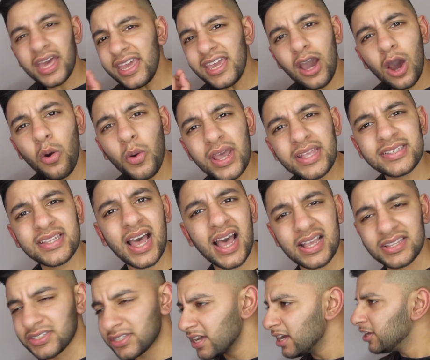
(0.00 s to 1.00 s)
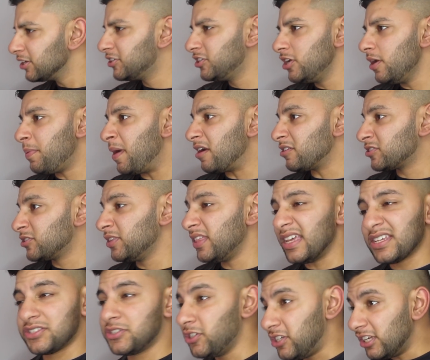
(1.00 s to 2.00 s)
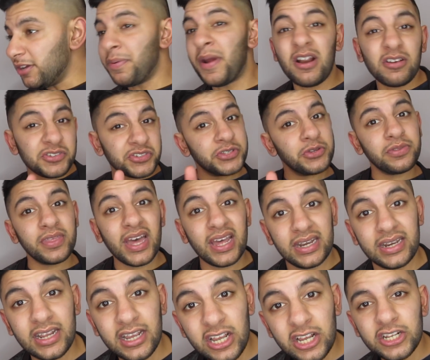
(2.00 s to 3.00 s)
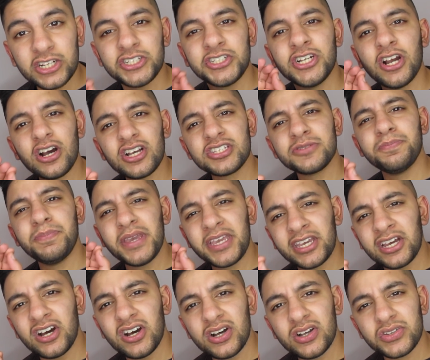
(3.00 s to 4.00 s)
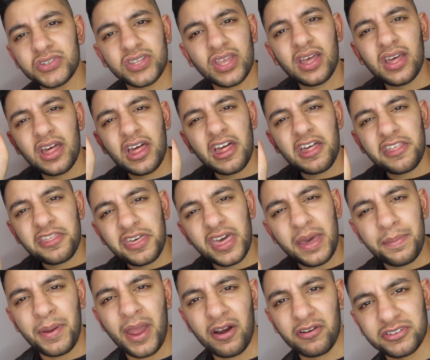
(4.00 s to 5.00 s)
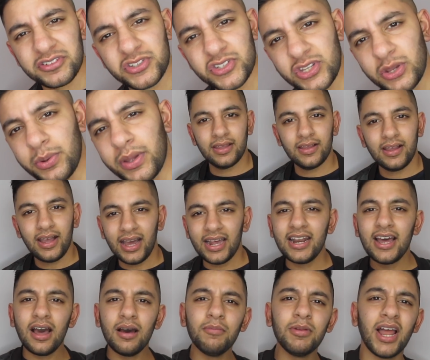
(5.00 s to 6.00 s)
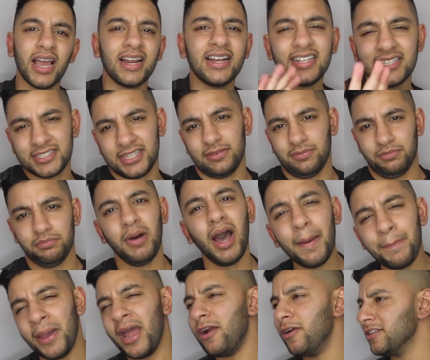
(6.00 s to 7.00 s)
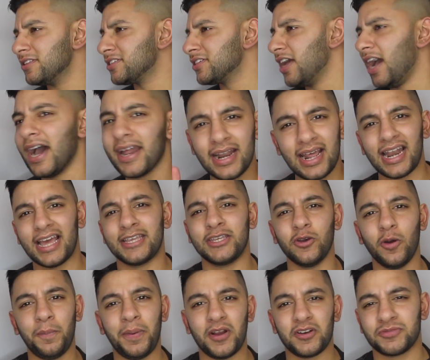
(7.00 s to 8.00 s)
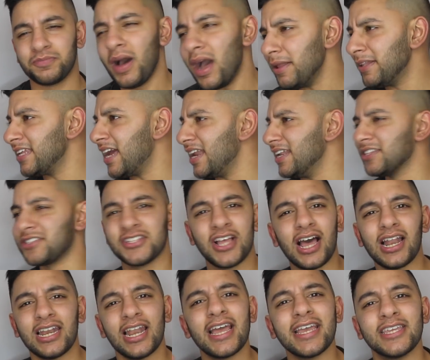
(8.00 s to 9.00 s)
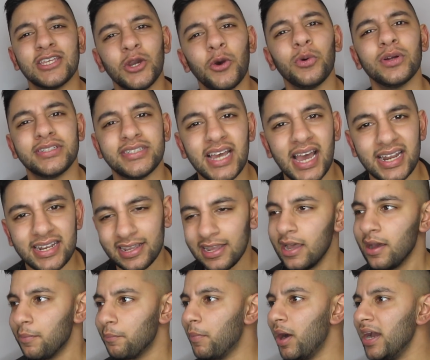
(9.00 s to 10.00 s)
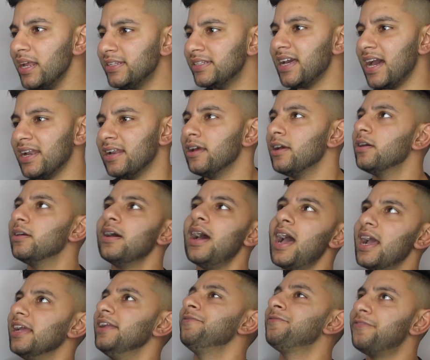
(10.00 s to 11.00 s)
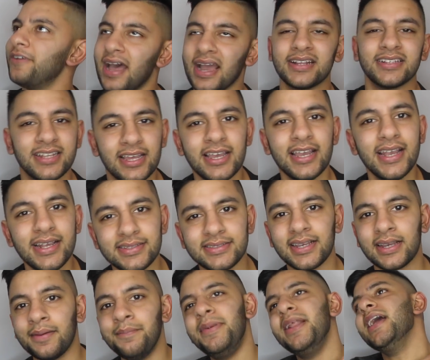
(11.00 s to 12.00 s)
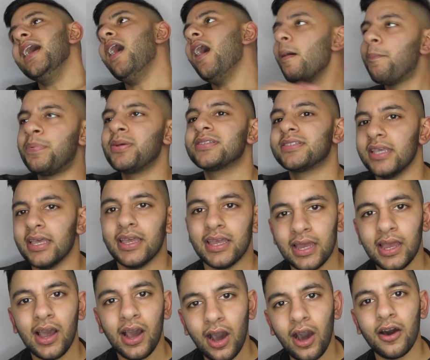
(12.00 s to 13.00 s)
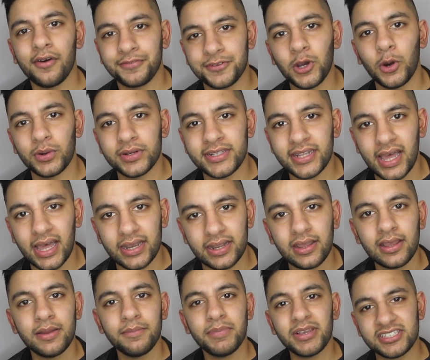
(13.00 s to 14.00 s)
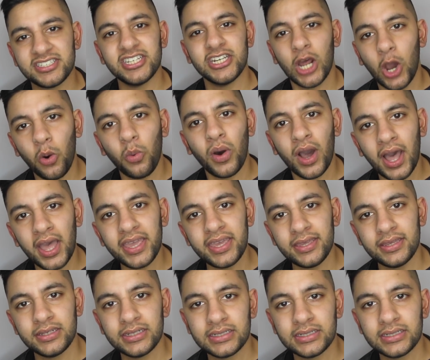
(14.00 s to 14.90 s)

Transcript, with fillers: They always ask, do your parents do this? Do your parents do that? Just because their parents do it. And I'm like, listen, my parents are not like your parents. My dad is not like your dad. My dad, in fact, is the complete opposite of your dad. Because you know why?